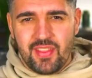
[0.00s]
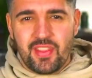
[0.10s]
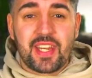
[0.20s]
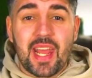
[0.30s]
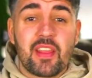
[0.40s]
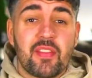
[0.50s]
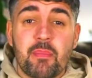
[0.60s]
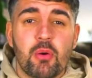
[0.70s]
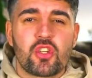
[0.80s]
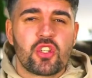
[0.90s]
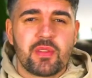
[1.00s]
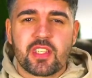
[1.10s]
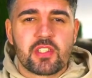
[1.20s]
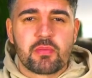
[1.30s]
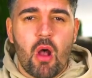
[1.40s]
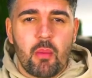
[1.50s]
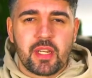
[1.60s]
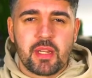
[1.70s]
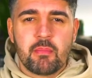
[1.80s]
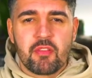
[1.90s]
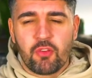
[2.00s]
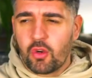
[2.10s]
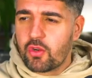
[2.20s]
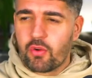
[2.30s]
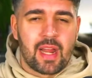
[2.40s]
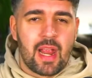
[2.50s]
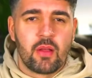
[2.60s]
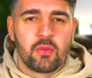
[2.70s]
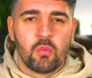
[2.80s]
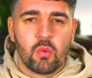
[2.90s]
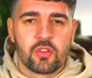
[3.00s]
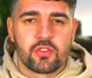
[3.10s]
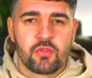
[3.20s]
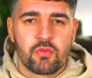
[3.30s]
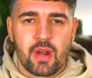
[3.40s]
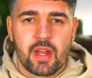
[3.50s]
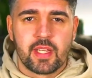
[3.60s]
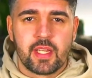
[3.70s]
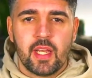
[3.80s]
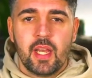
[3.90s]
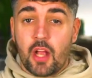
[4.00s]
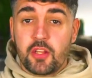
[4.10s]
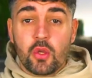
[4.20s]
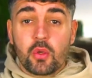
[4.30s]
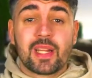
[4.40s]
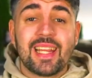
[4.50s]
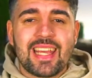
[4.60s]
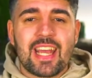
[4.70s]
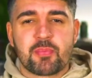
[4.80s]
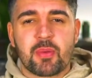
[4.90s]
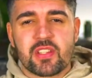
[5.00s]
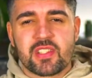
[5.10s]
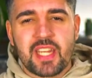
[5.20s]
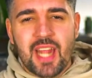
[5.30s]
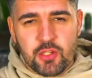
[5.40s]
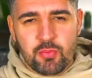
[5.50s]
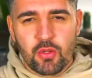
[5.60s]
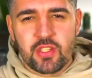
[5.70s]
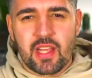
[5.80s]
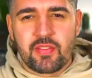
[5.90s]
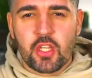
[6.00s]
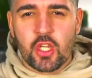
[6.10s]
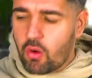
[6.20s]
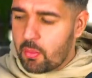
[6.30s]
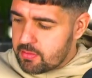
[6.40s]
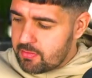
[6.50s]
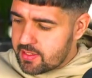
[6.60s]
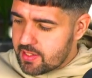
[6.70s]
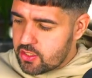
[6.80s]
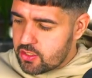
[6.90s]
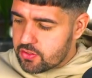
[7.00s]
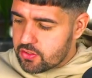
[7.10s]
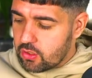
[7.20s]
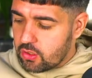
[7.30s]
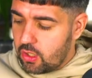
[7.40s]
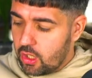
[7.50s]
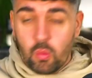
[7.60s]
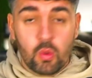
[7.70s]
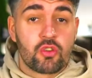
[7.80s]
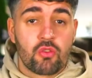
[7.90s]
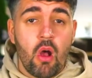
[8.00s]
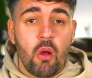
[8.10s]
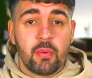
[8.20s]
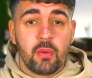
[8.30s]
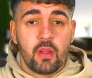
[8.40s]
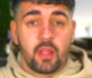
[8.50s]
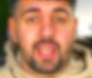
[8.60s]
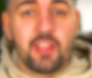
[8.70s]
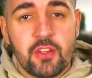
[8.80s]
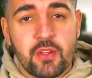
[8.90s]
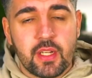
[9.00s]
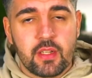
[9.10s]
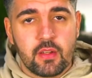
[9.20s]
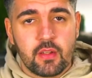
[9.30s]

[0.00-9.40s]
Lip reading: The day that they pushed you into smart bidding before your account was ready. And you clicked yes because the dashboard said that your optimization score would drop if you didn't.